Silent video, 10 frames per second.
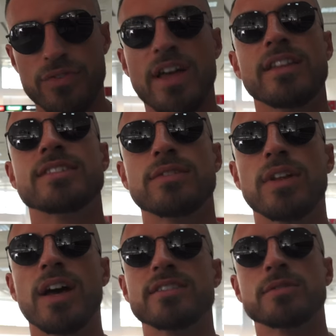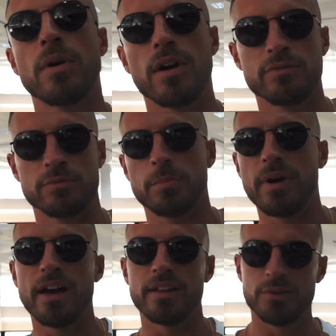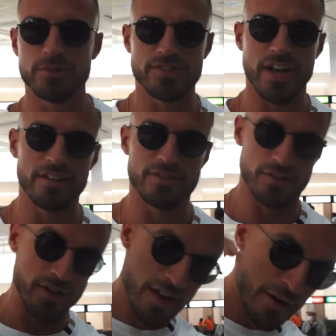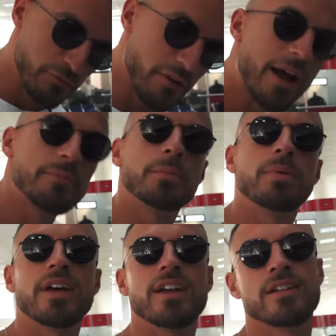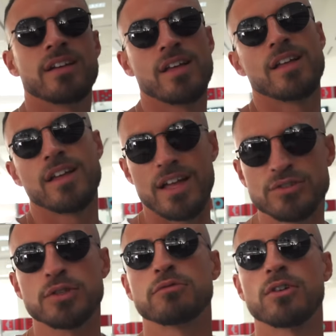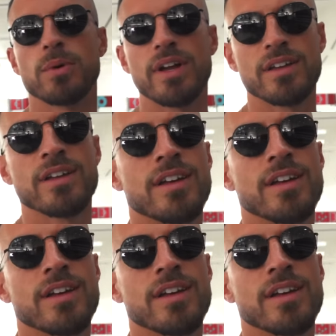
fairly civilized apart from the pilot who decided to ram the plane into the runway.